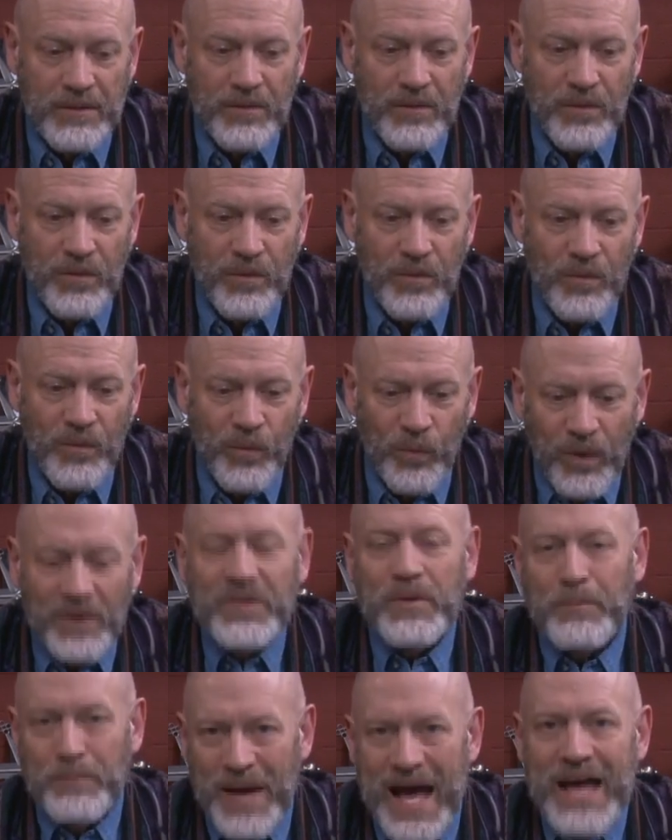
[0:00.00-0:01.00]
what the
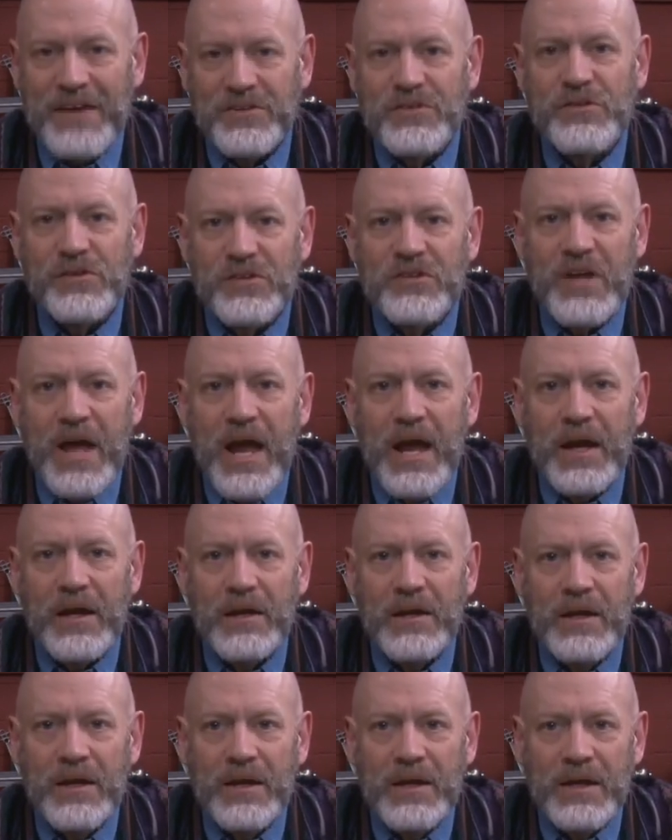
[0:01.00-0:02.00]
passage is saying
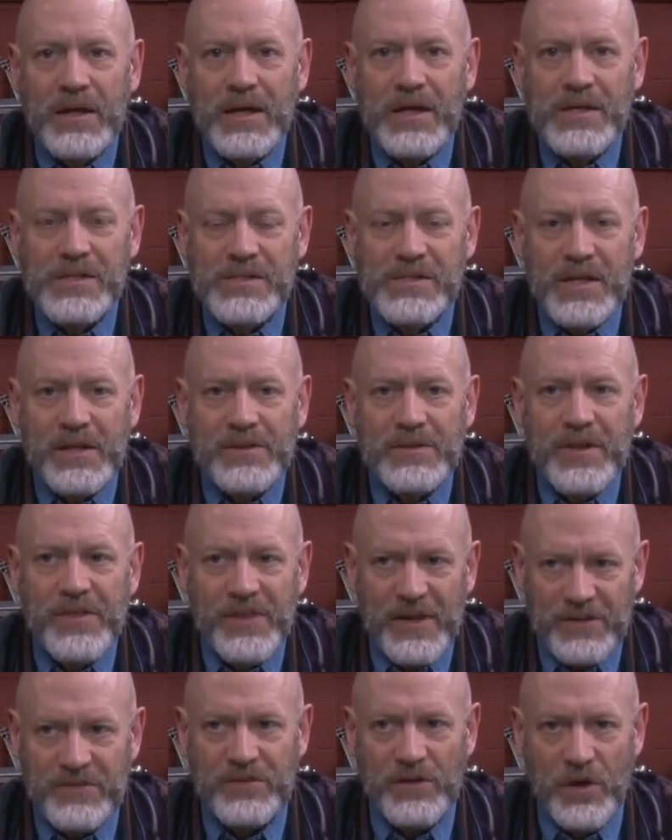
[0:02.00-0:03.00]
is that the
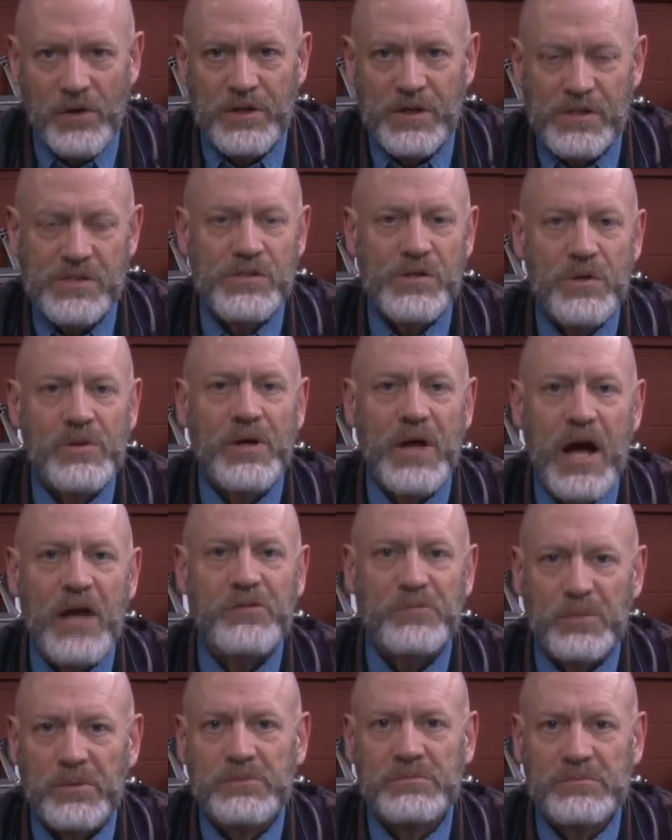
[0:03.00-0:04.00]
Thessalonians knew the
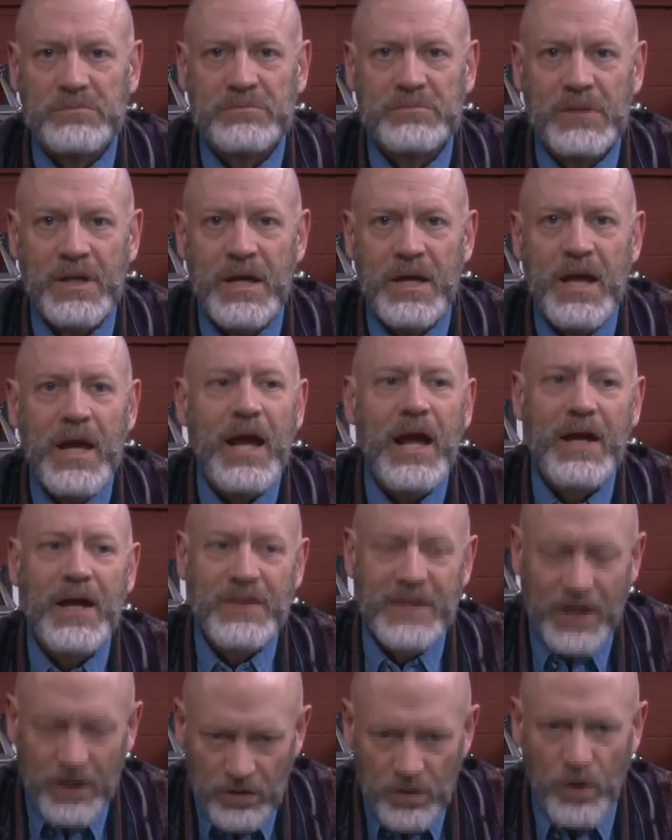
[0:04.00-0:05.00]
gospel, and they're
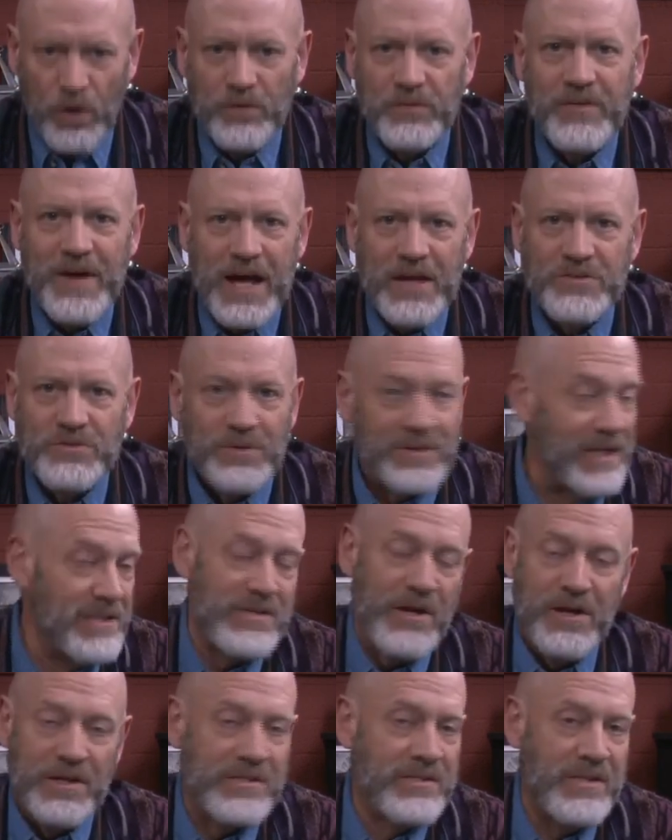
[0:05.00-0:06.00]
to hold fast to it. That's all
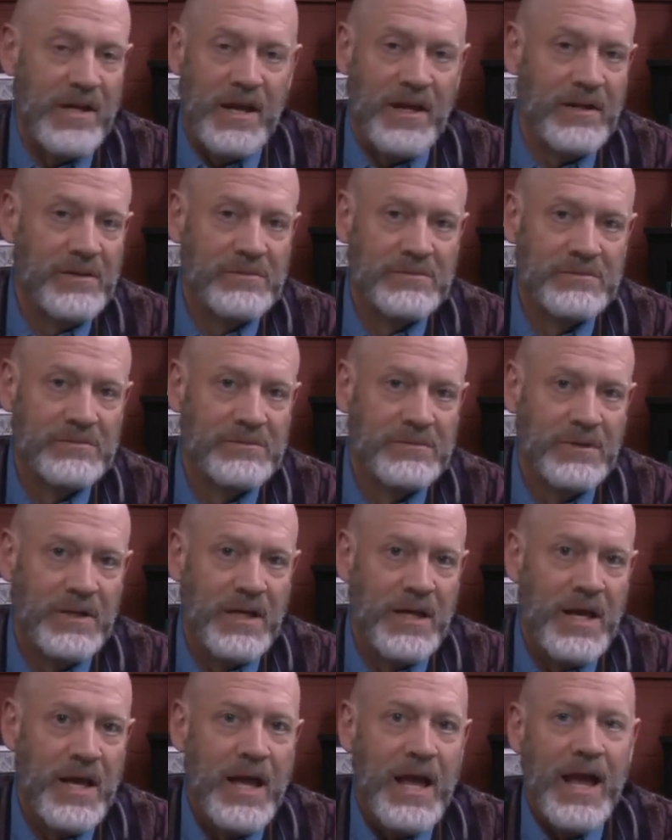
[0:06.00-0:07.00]
it's saying.
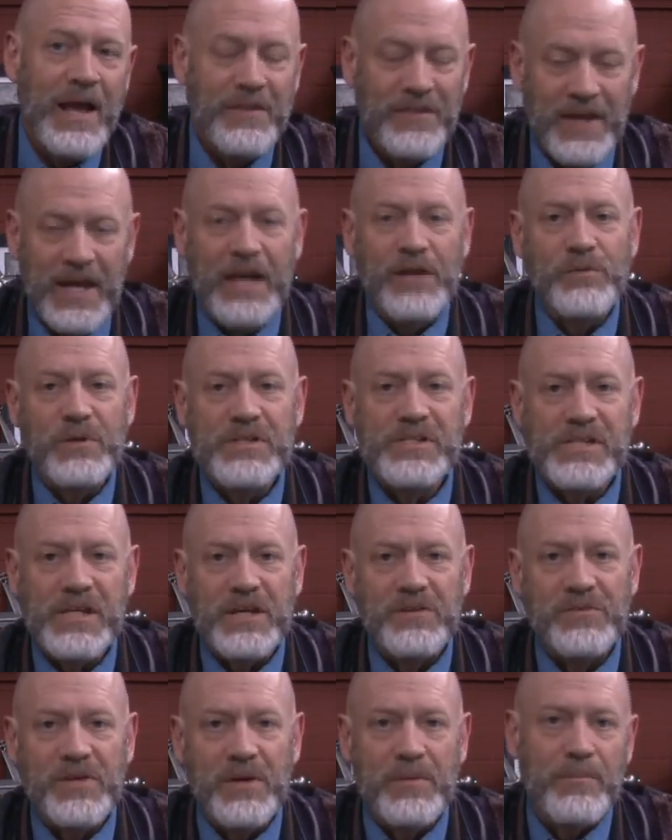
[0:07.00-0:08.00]
And they had received
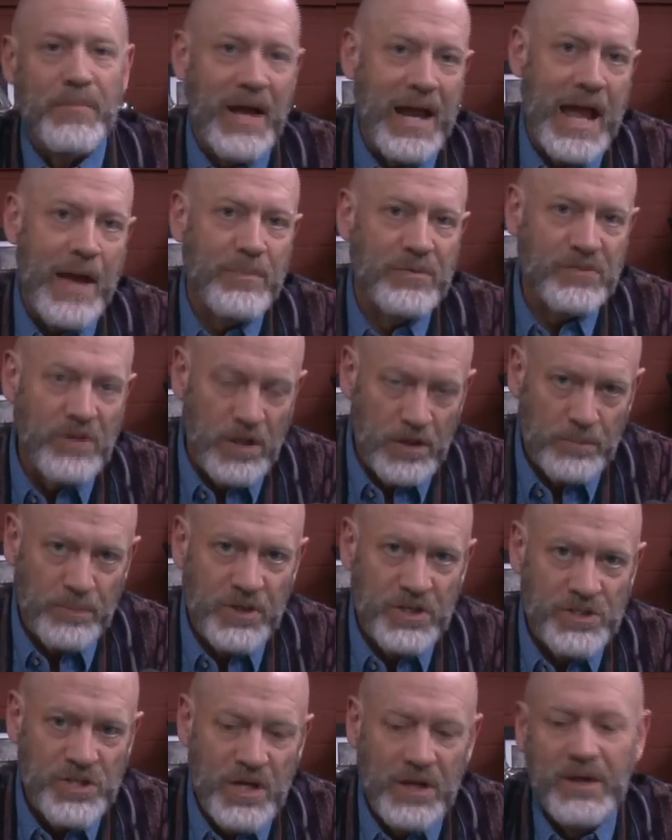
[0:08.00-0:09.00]
it by apostolic
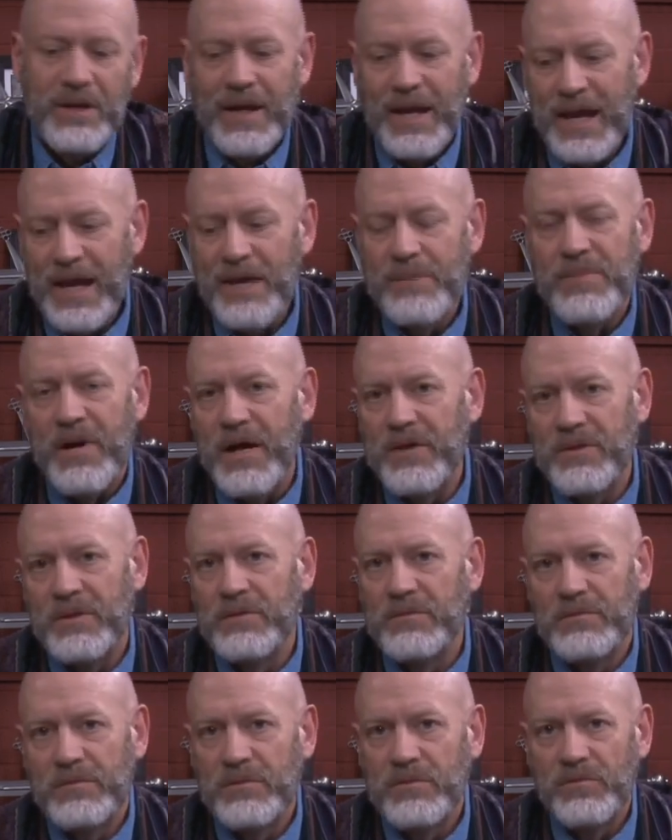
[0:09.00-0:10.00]
preaching and by the
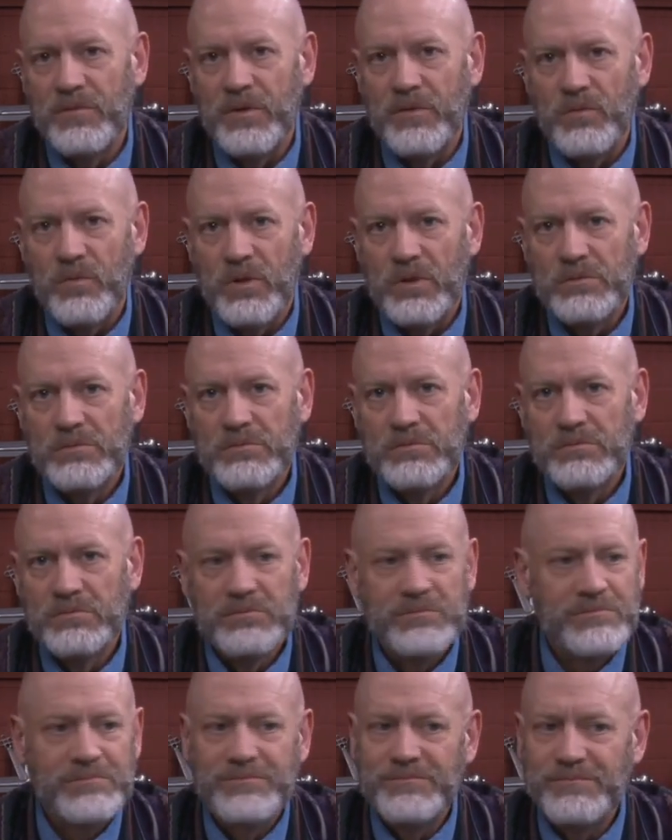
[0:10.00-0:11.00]
written word.
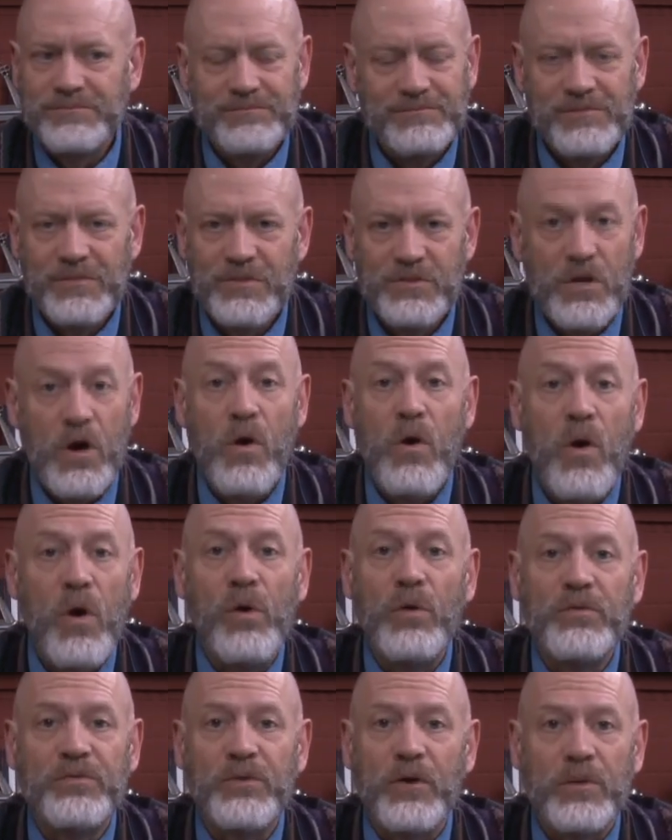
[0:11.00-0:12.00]
So hold
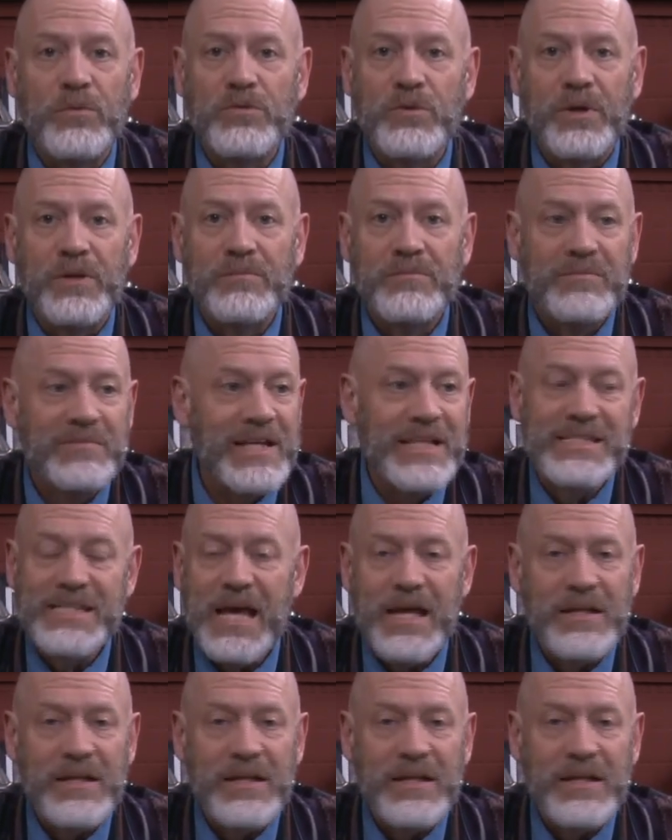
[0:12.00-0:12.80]
firm to it. That's it.